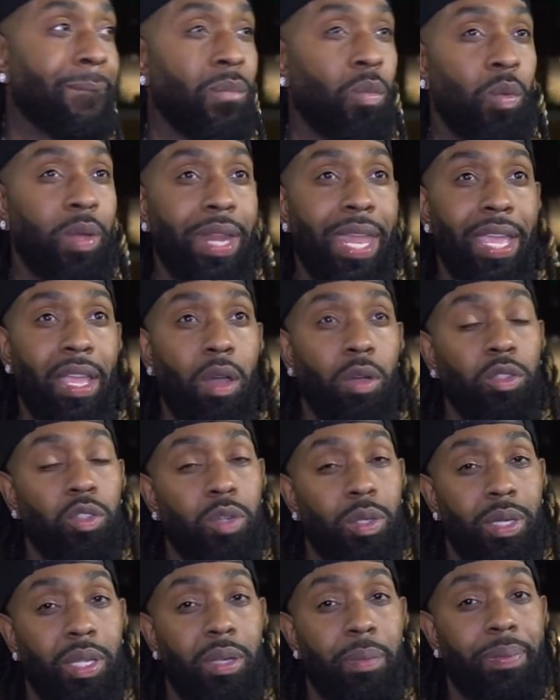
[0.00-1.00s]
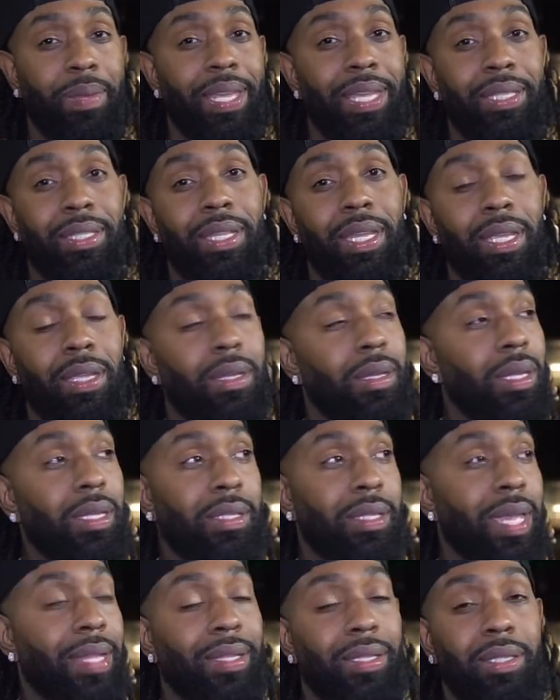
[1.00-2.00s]
when they go to another place, they
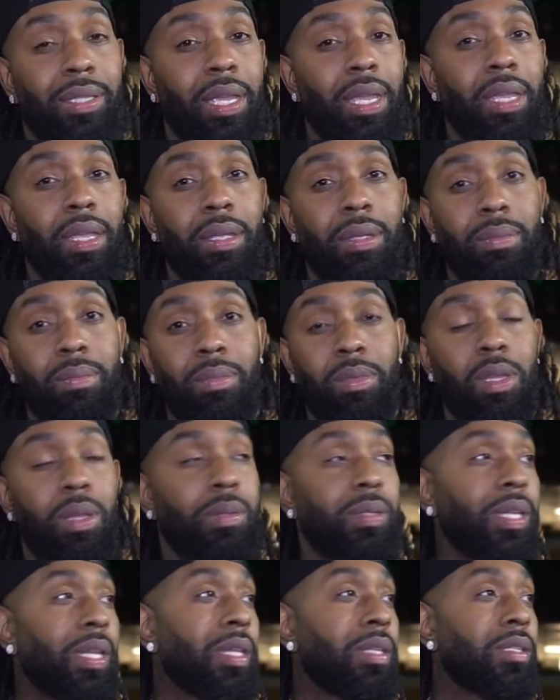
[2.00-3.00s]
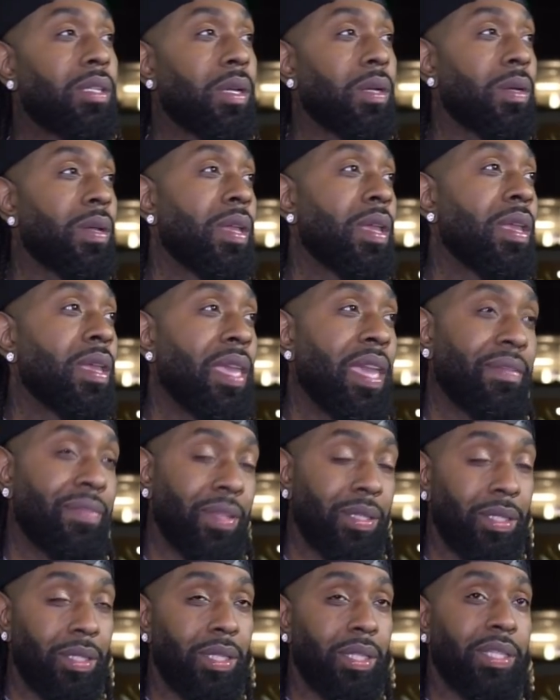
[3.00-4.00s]
it's not the same. You know what I'm saying? So if
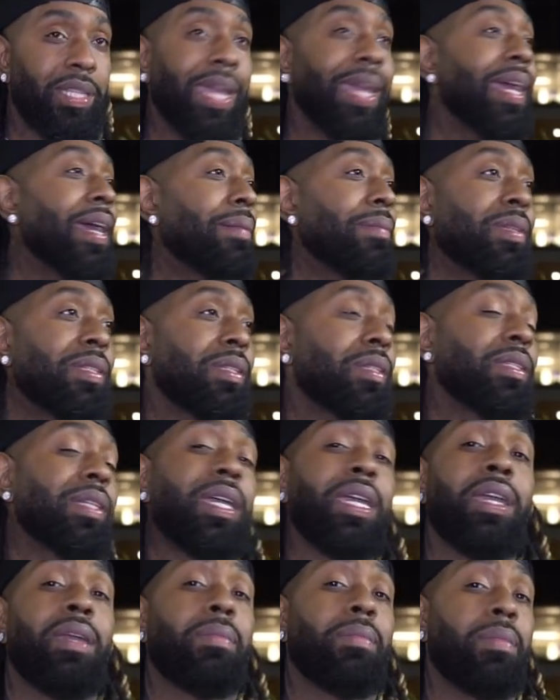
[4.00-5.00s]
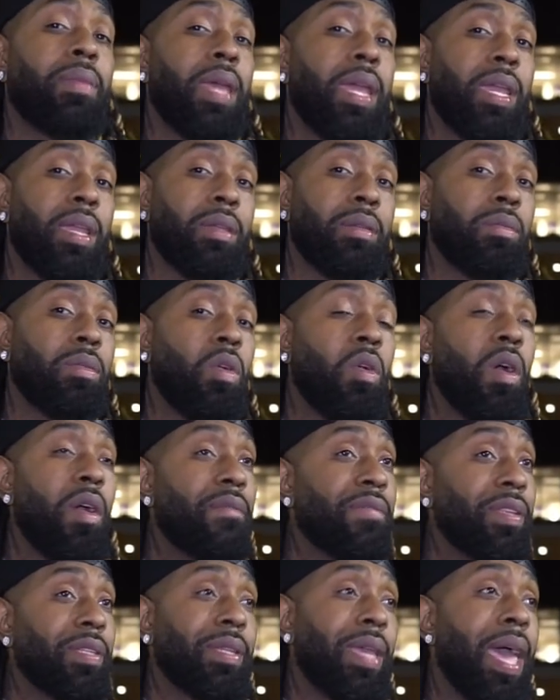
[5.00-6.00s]
this is the time, it's the time. Like or
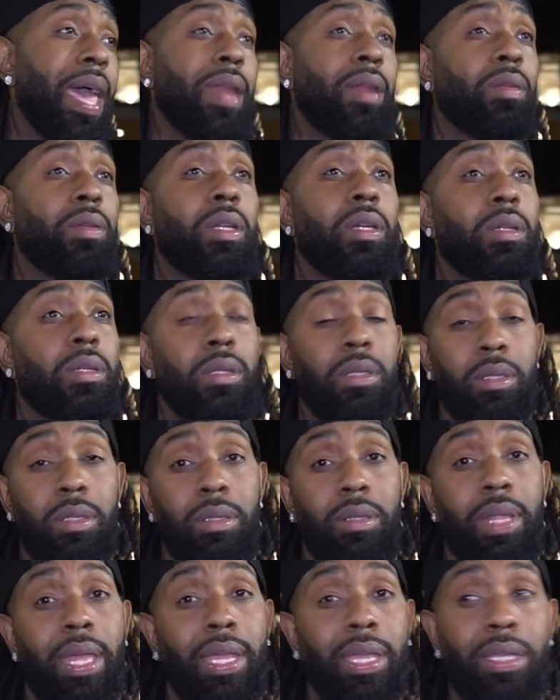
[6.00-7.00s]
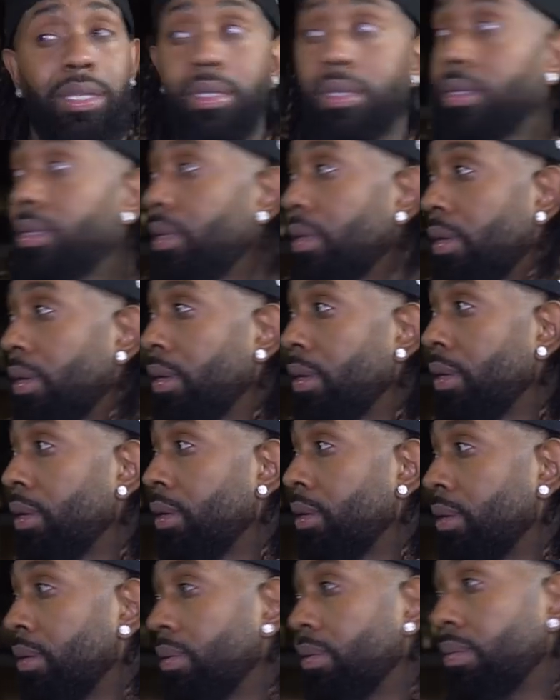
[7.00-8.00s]
if it, I don't know, like because
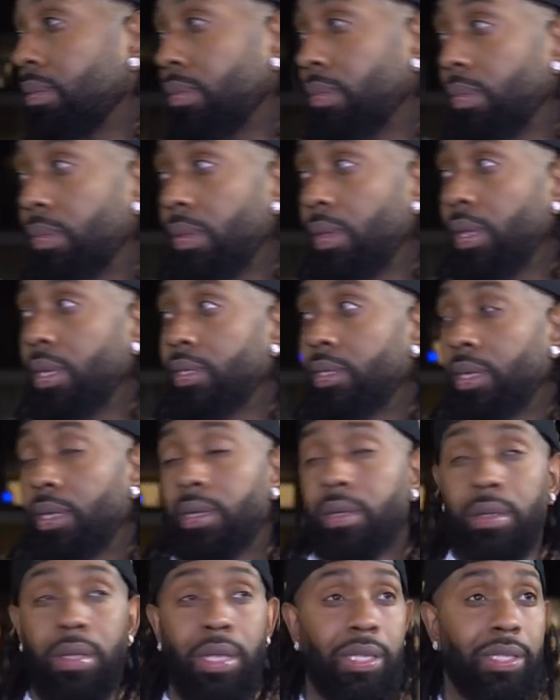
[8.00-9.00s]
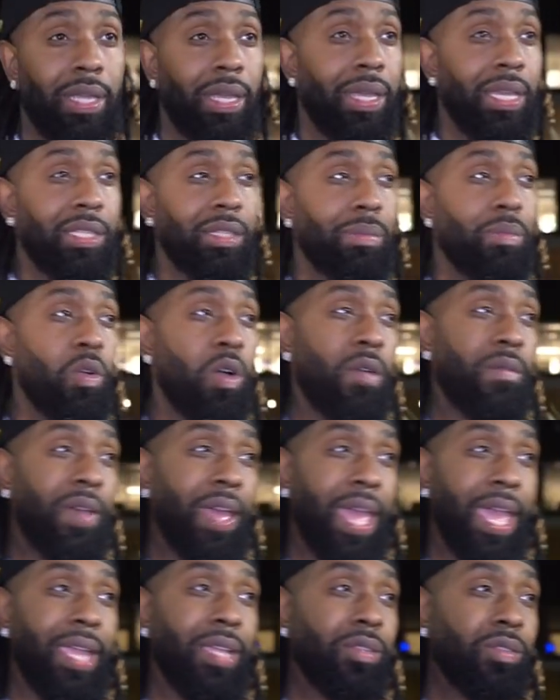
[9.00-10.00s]
it's a it's a it's a more of a
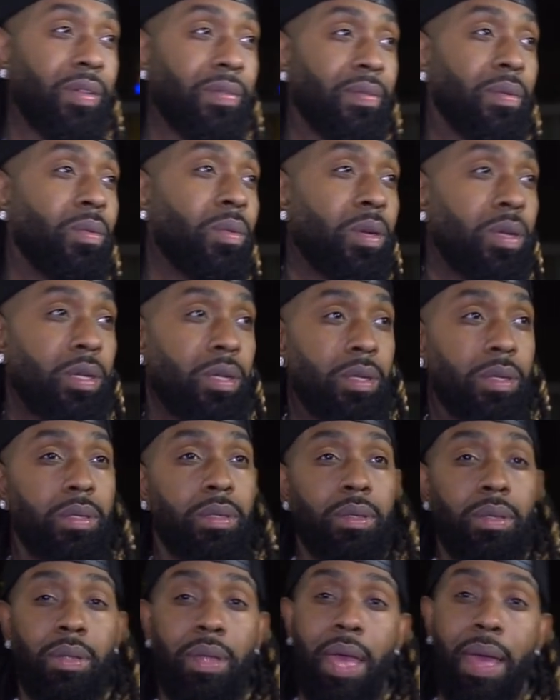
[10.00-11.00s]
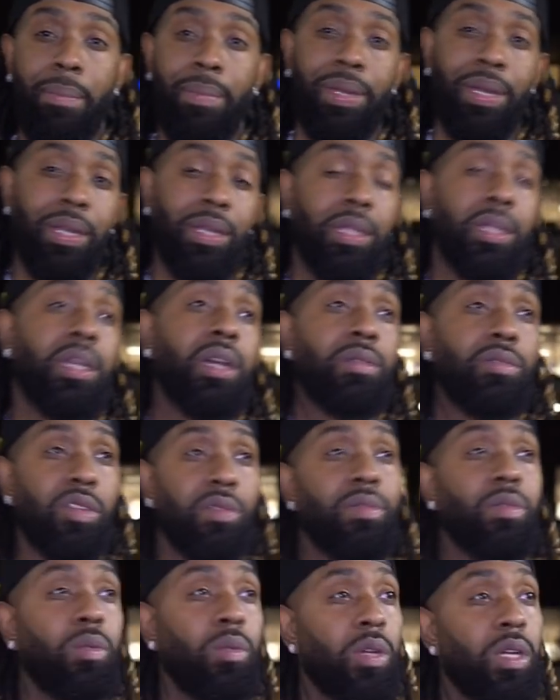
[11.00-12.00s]
hate-driven world. I'm in a love-driven
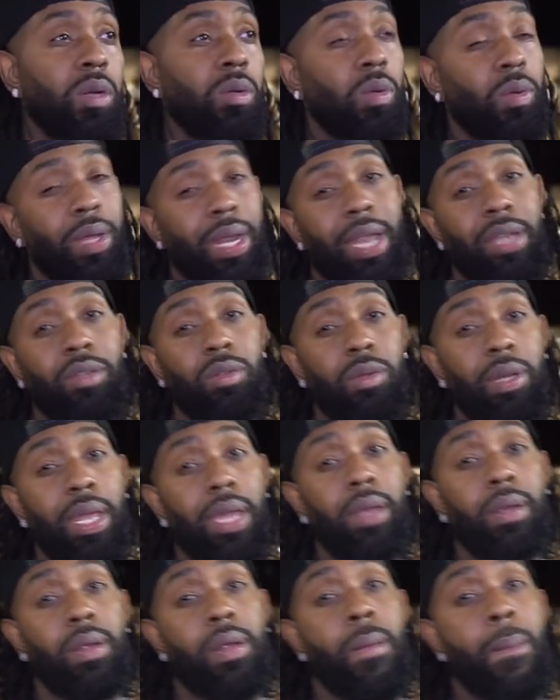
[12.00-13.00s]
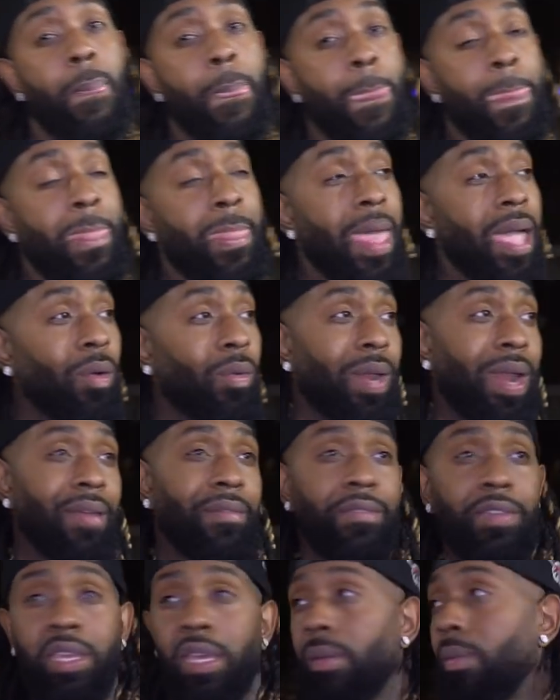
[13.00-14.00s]
world with what I do now. Like when I
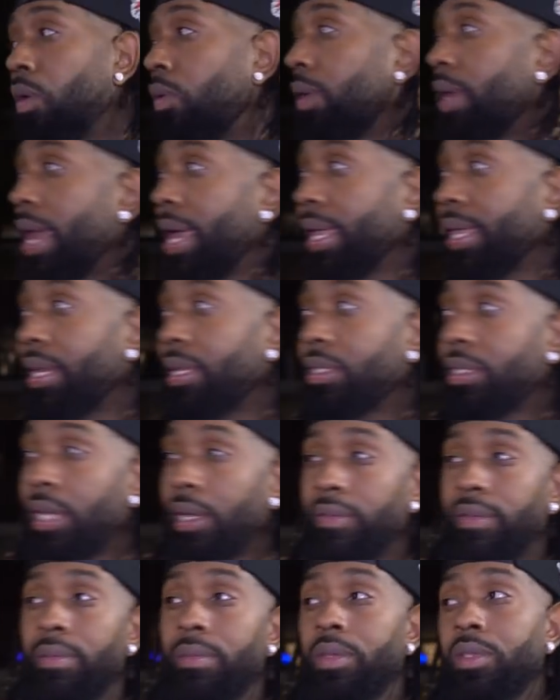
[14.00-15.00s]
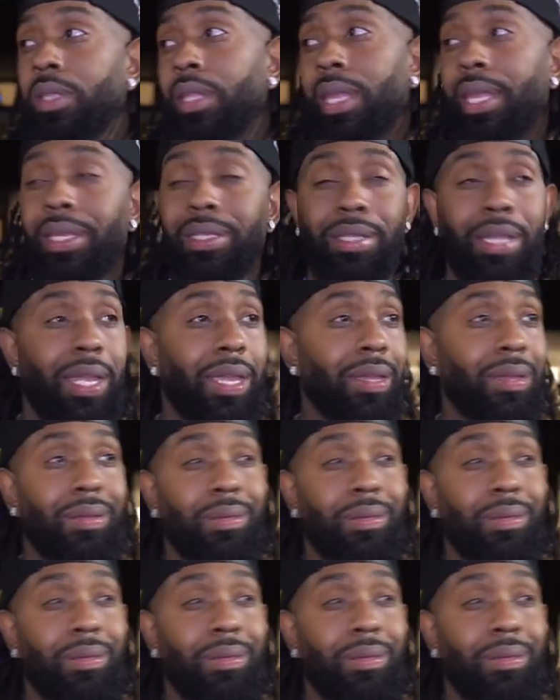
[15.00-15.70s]
film or when I get a check for music, like it's like